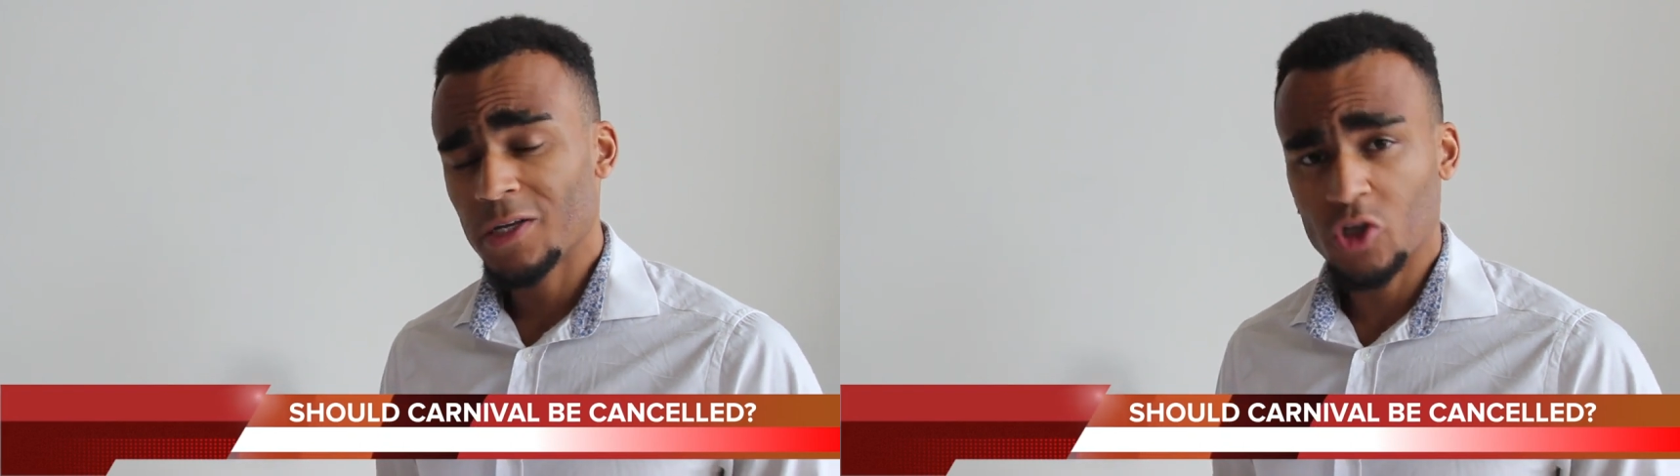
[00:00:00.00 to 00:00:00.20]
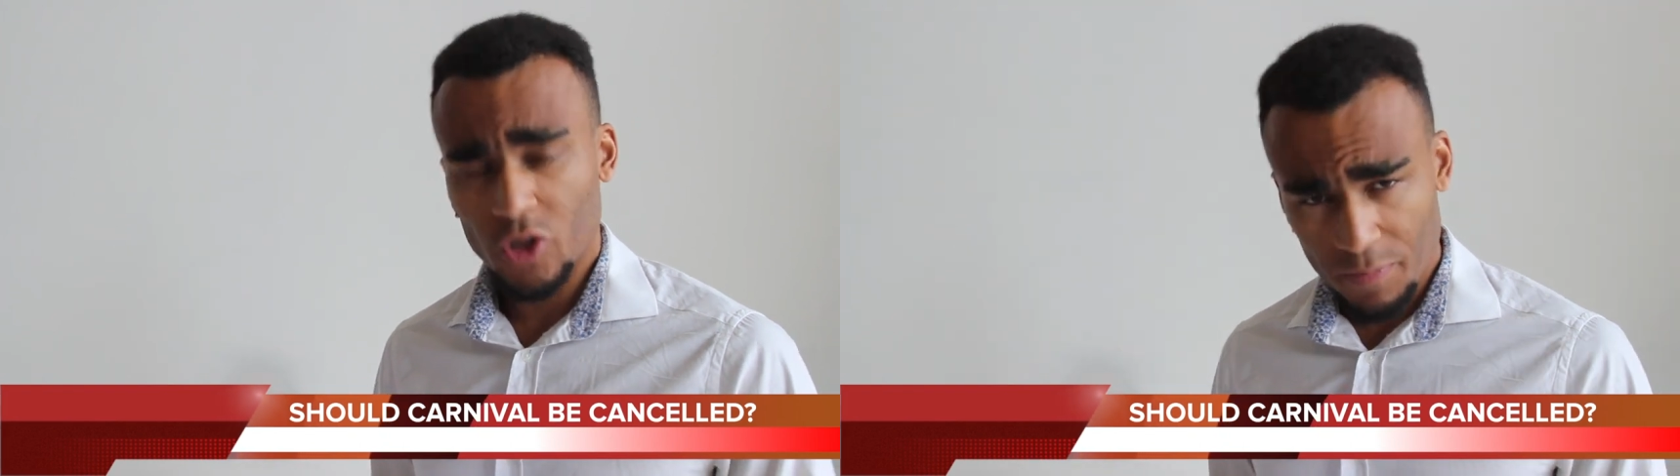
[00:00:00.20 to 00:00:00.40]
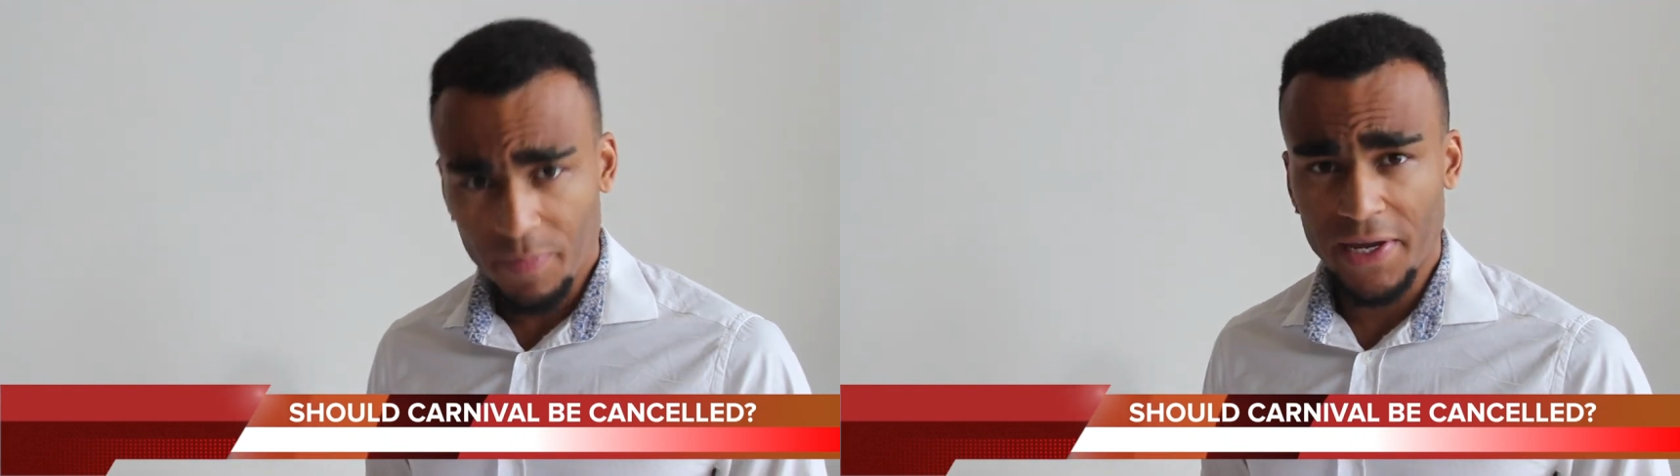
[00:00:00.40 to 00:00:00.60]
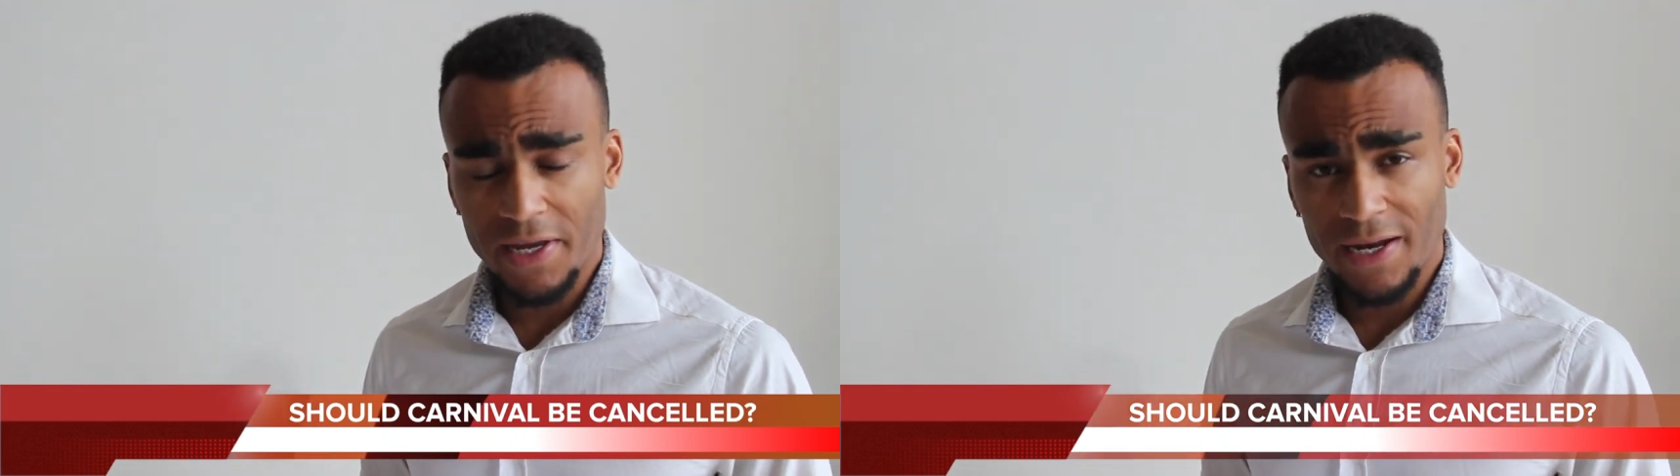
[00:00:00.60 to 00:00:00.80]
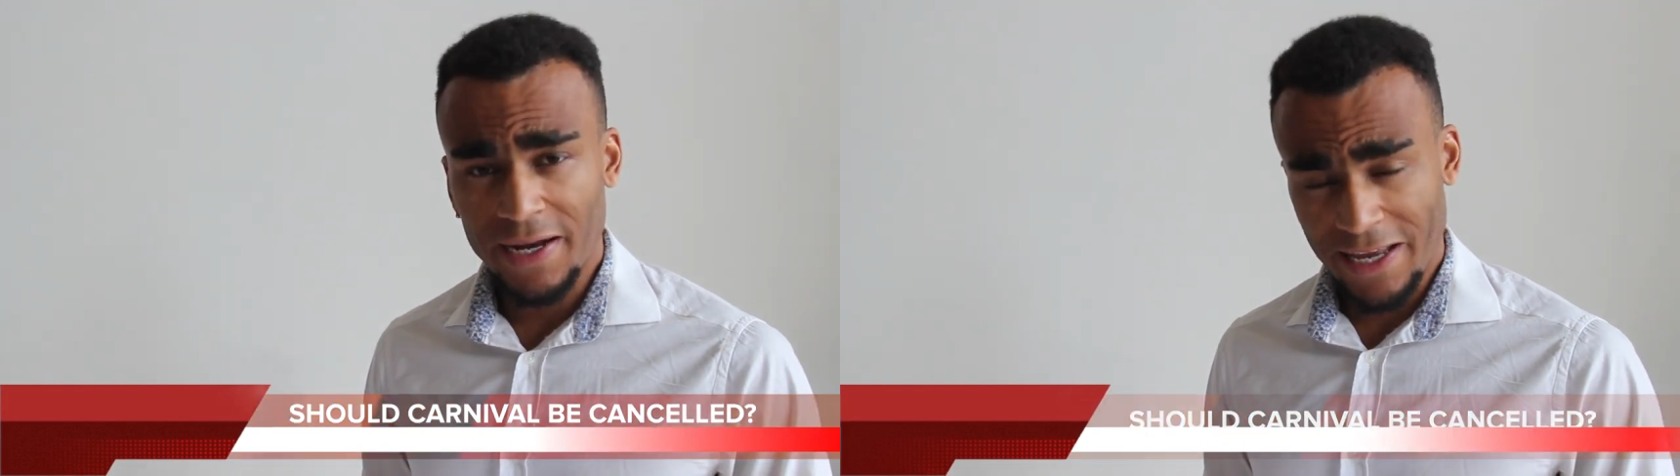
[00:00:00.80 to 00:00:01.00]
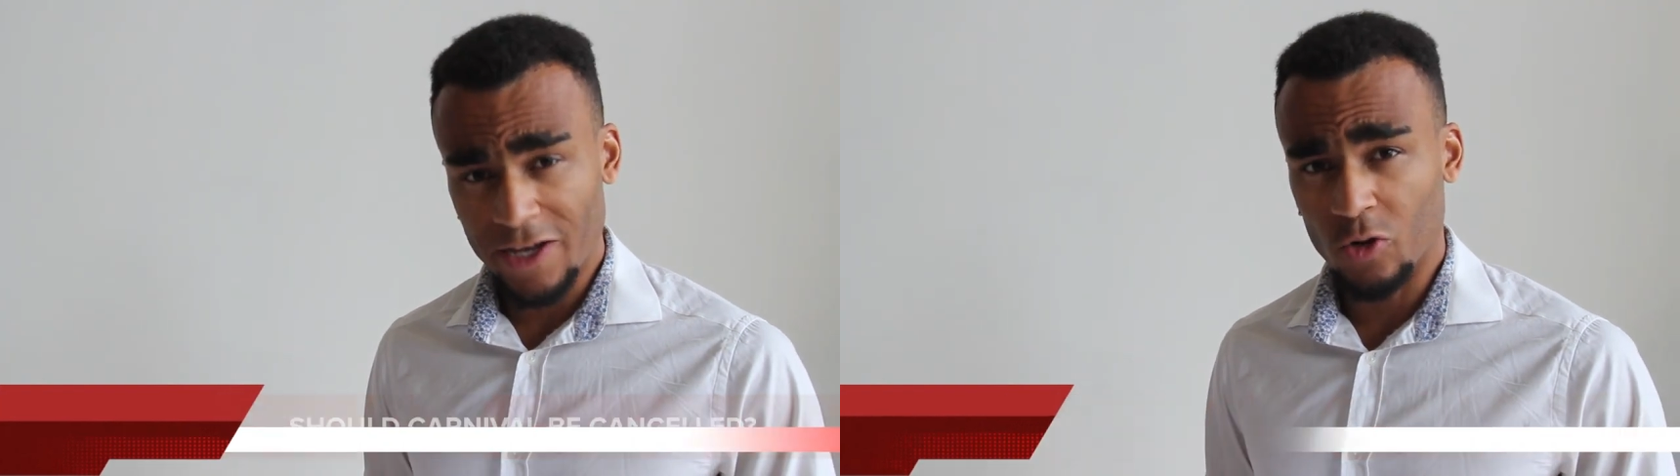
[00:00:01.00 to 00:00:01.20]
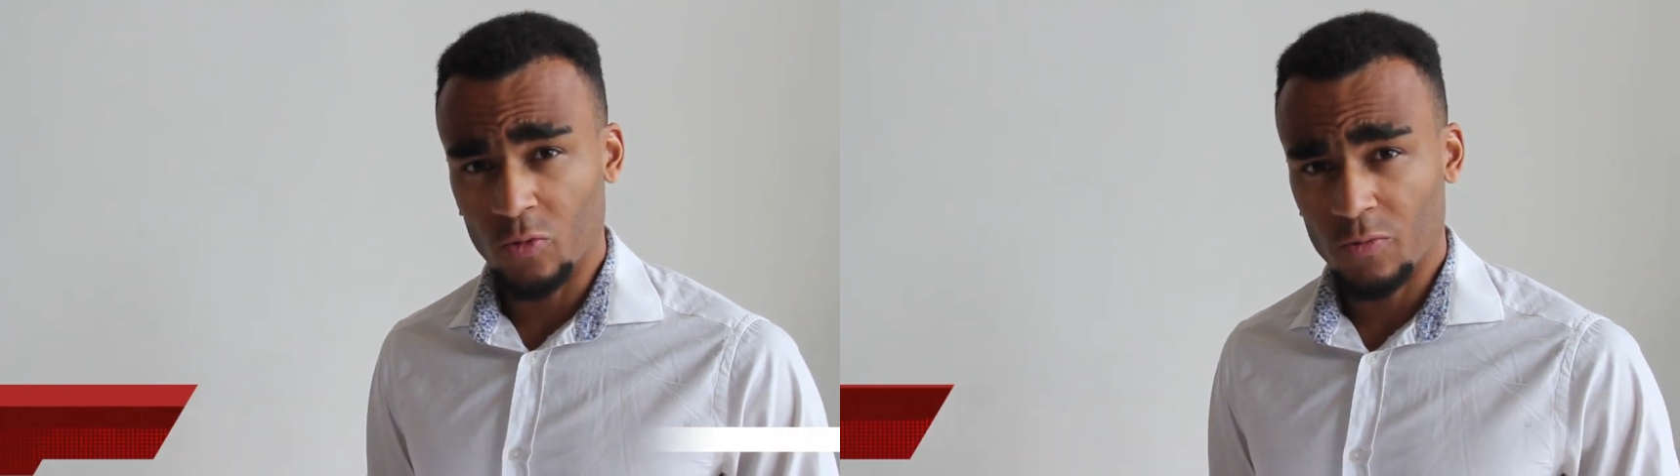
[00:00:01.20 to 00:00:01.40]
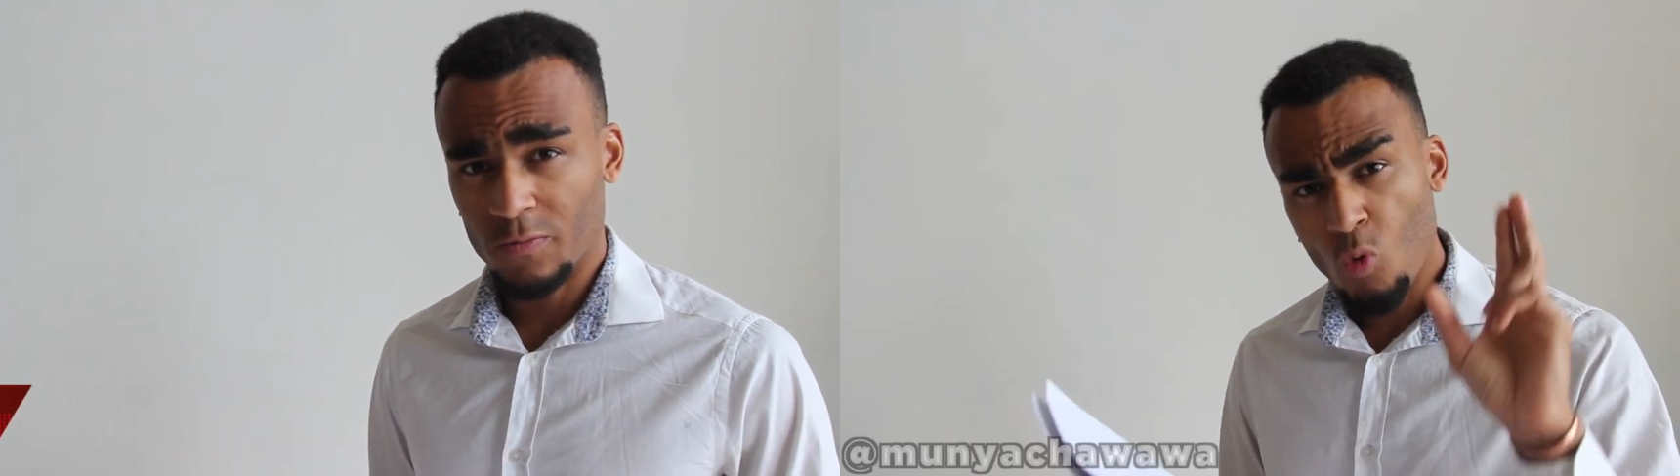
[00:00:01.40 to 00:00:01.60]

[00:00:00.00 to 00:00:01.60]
should it be illegal?